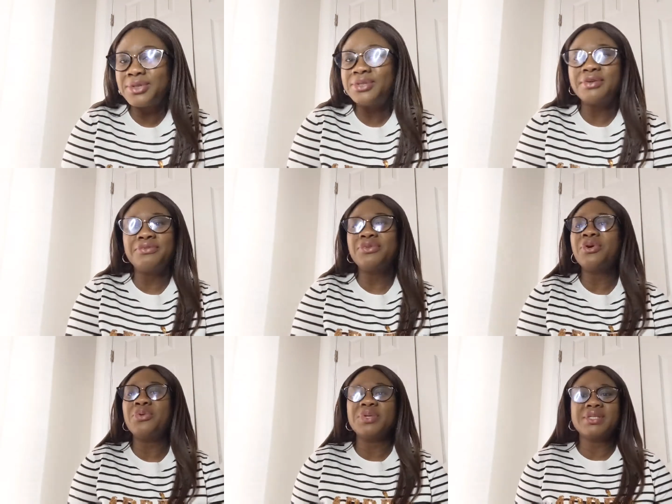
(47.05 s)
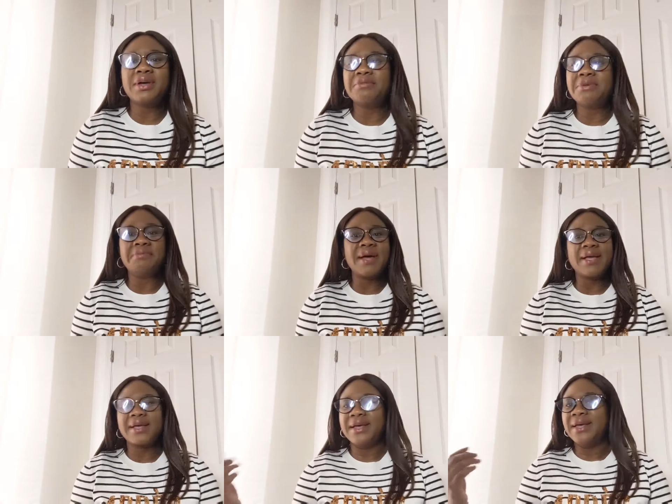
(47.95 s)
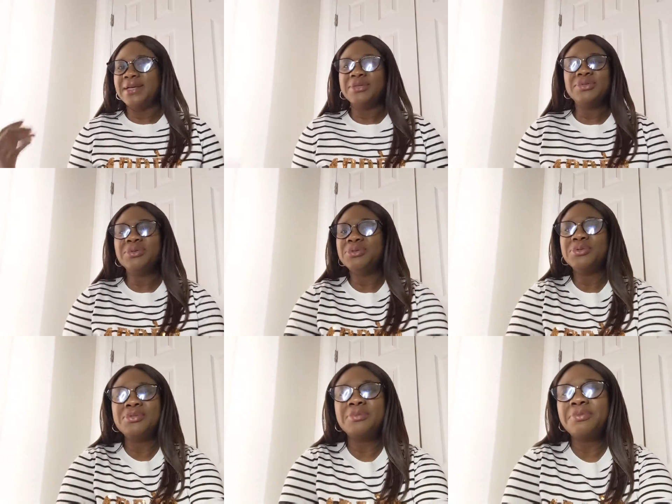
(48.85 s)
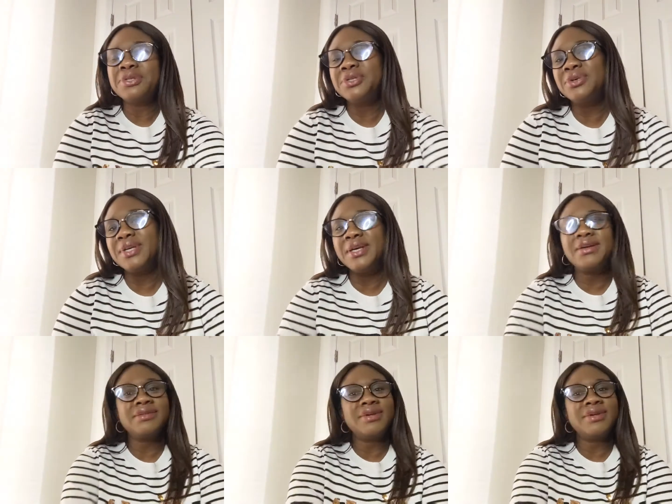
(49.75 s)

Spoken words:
Those of you always coming back, to support your girl,